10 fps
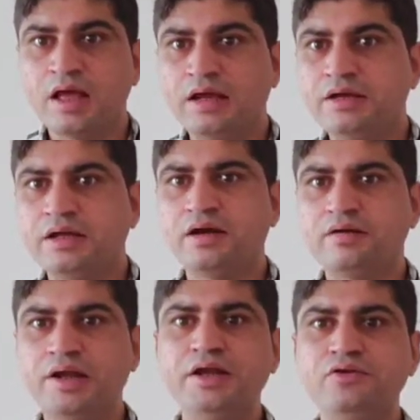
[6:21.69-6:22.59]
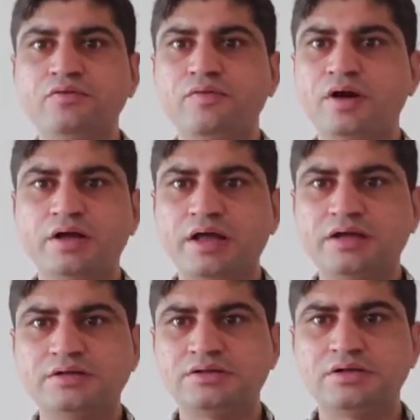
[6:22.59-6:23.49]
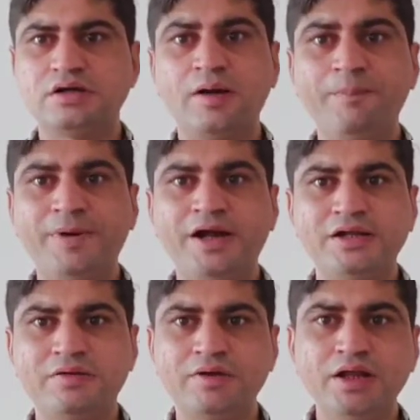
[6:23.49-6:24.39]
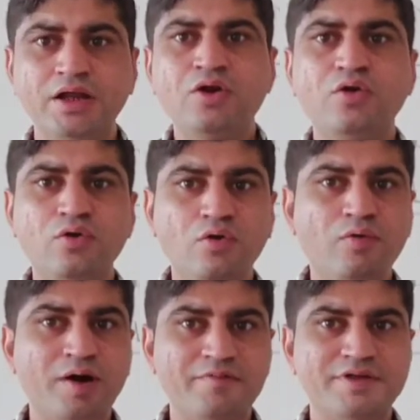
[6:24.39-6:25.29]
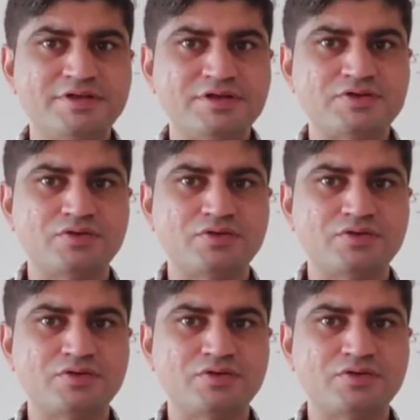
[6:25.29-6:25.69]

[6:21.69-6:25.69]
and they are ready to work at comparatively lower wages.